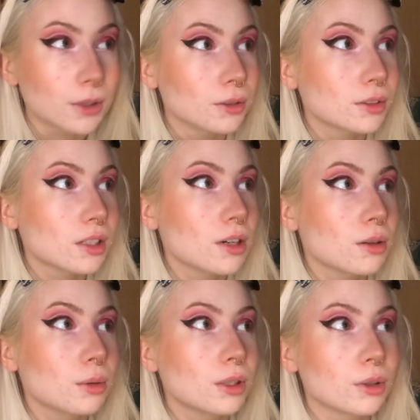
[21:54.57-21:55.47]

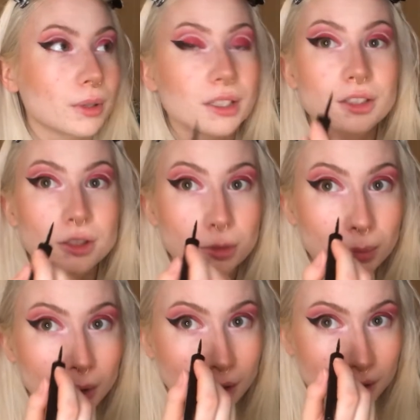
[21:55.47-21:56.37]
also going to
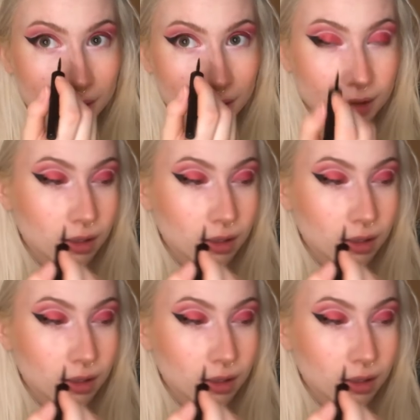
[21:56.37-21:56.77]
put